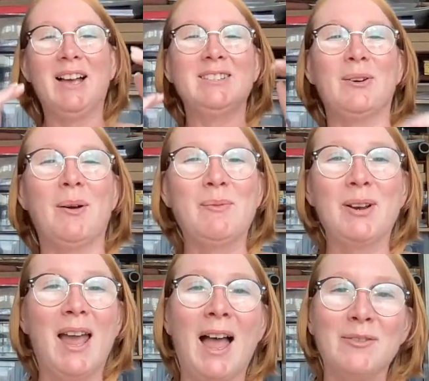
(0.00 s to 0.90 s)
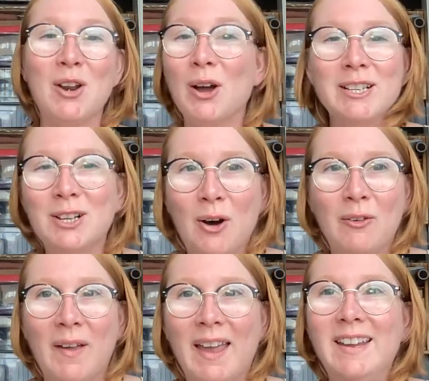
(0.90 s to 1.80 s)
So I'm going to have an iced
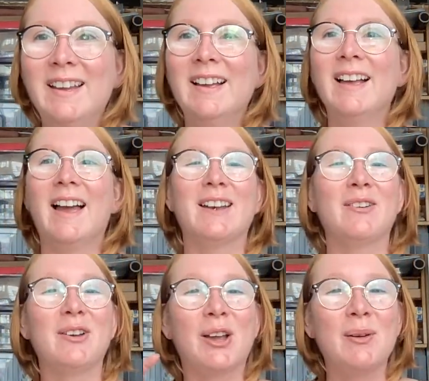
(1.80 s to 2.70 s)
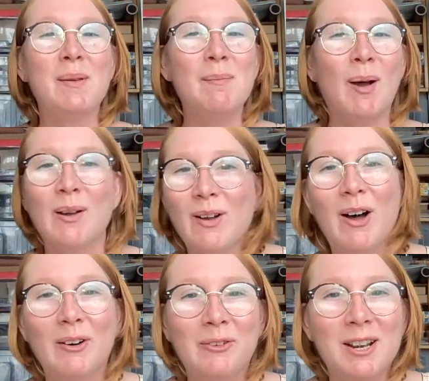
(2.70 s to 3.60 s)
coffee, and I'm going to go meet my other
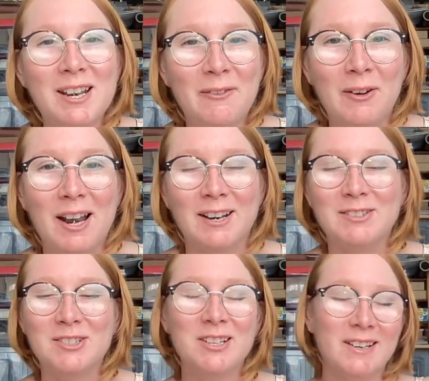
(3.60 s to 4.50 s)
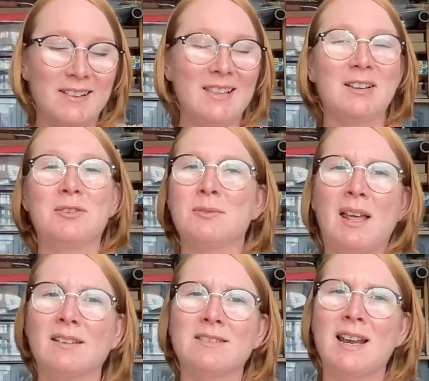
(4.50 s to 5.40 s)
half for lunch, because
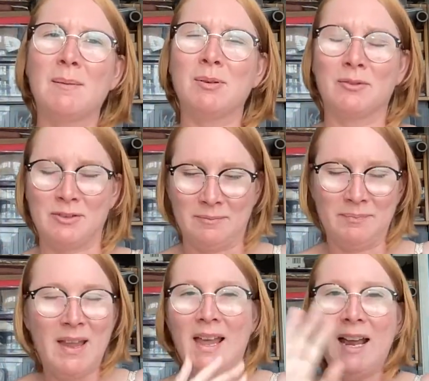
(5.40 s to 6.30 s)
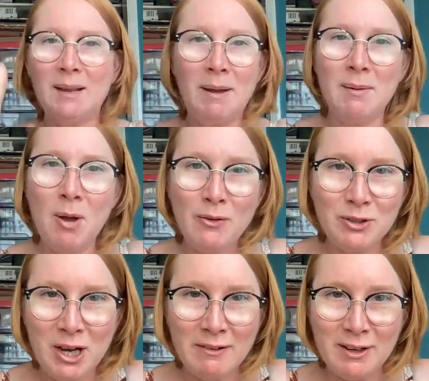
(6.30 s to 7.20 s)
that doesn't happen often. Anyway, I'm
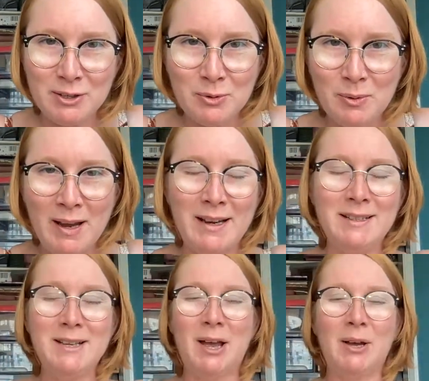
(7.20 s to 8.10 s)
oversharing as always.